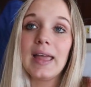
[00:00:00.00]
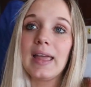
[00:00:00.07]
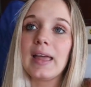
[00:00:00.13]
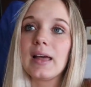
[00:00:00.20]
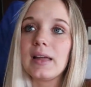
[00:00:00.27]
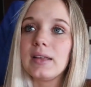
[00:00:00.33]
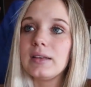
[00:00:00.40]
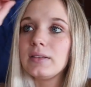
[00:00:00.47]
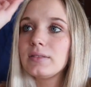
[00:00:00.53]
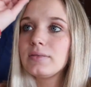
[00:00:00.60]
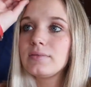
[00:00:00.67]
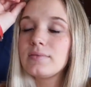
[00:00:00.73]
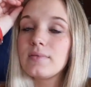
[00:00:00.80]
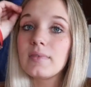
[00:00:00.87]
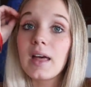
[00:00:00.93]
And
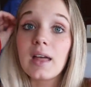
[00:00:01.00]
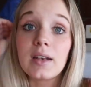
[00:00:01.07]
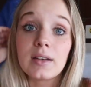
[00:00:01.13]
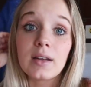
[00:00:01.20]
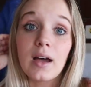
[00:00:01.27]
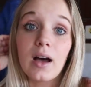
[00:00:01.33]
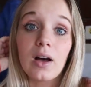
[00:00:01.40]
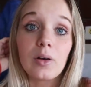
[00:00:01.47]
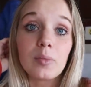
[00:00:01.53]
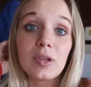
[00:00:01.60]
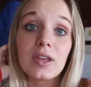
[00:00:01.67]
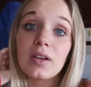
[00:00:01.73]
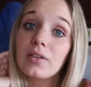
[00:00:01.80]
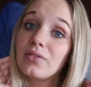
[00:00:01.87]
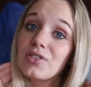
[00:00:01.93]
then I'll
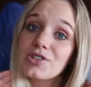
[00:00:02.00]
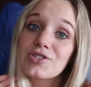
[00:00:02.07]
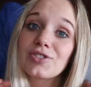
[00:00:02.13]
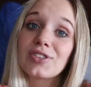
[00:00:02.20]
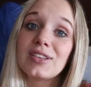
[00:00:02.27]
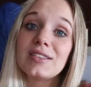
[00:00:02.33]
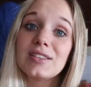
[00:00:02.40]
be officially